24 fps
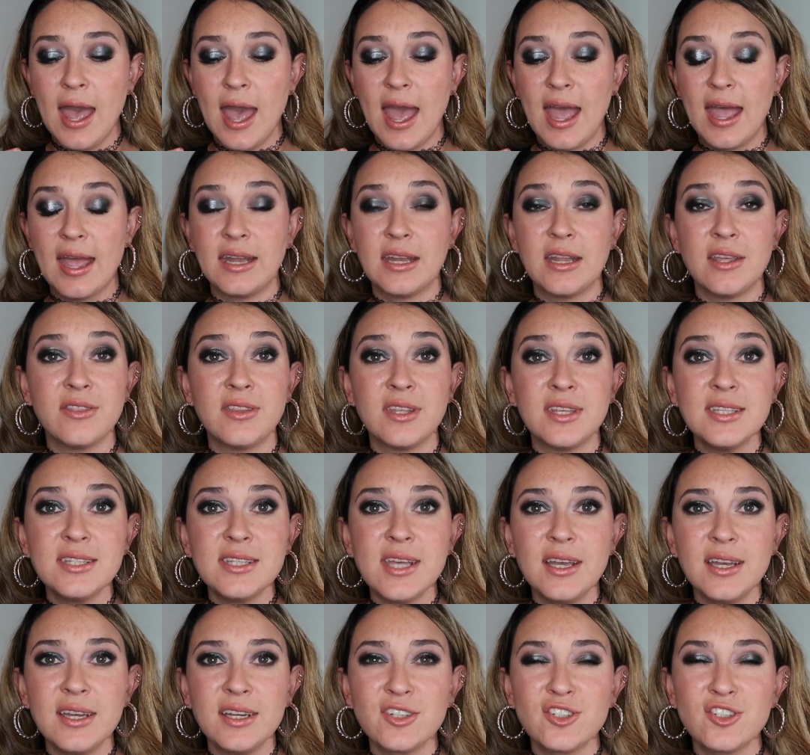And these
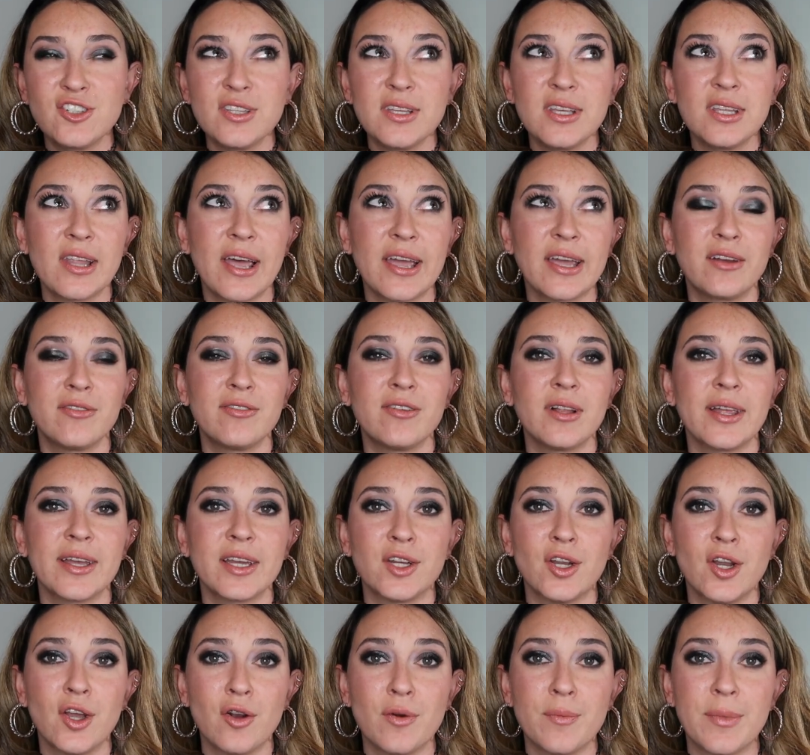I actually like for like
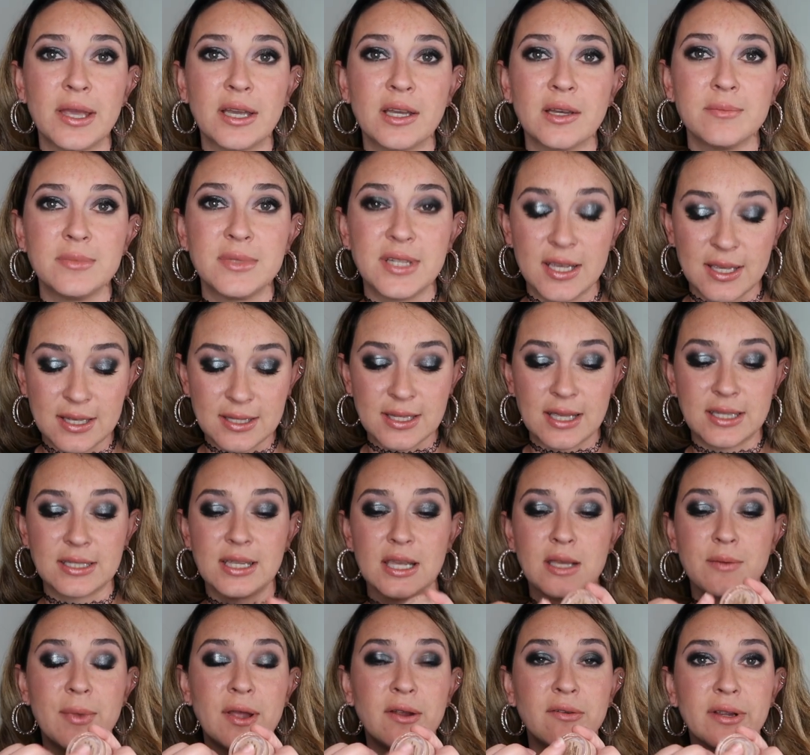no makeup days. I
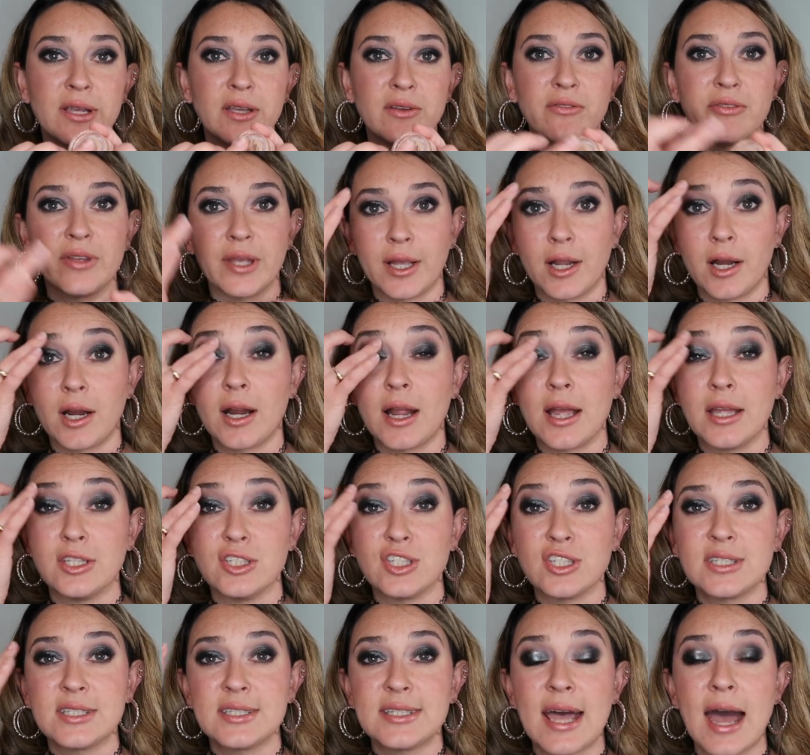take my ring finger and
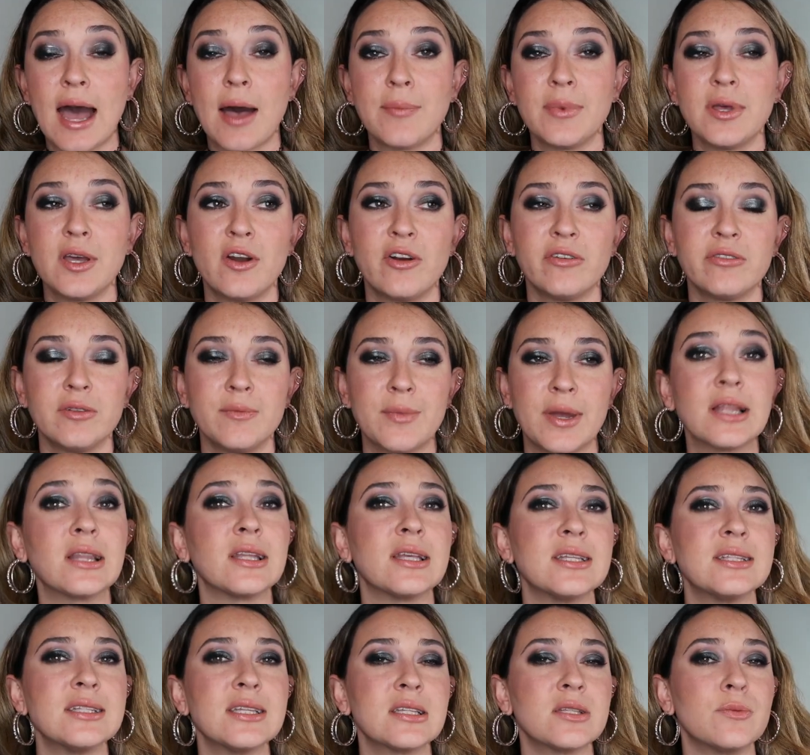just tap it over my
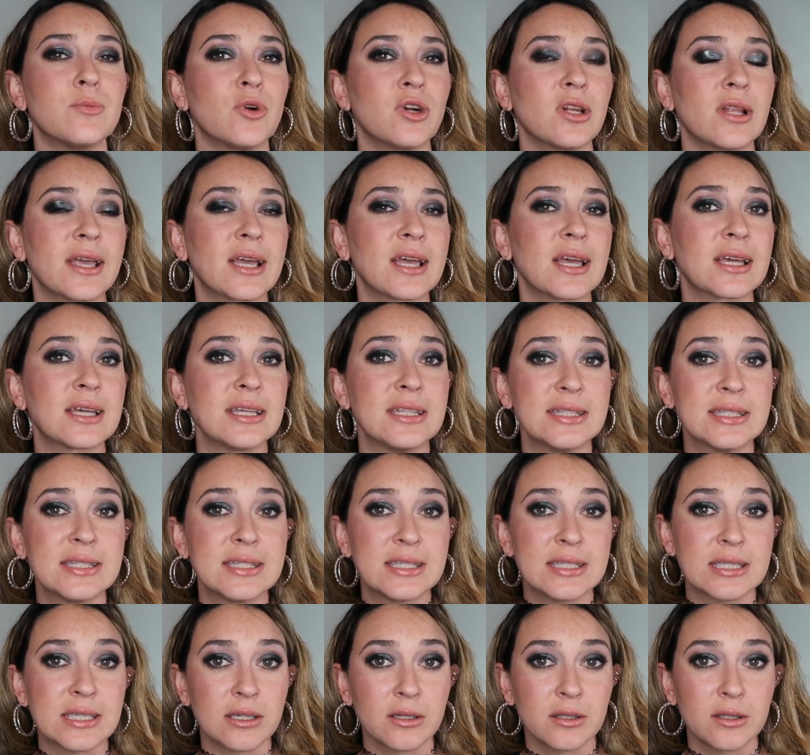lids as more like a
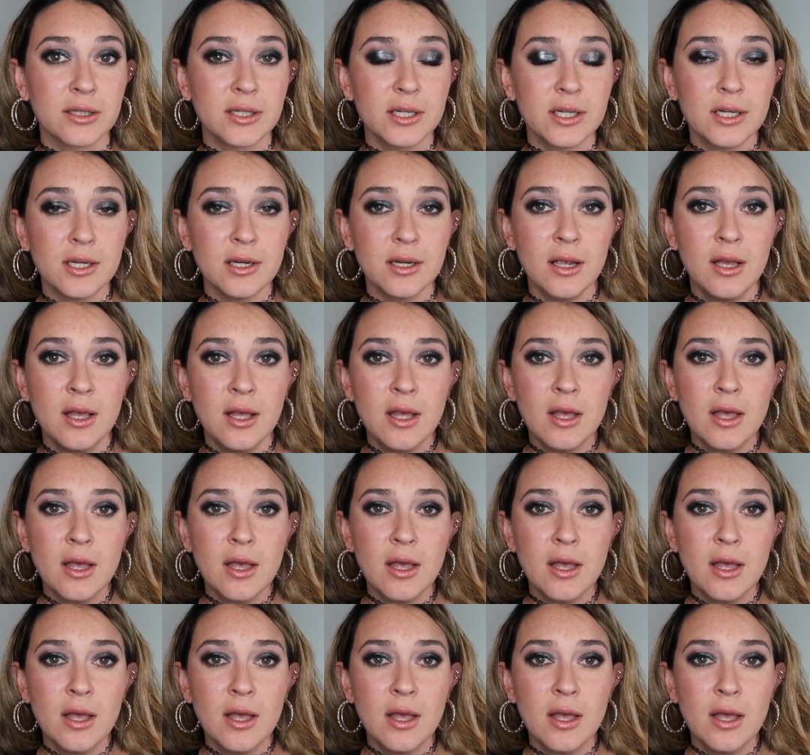concealer.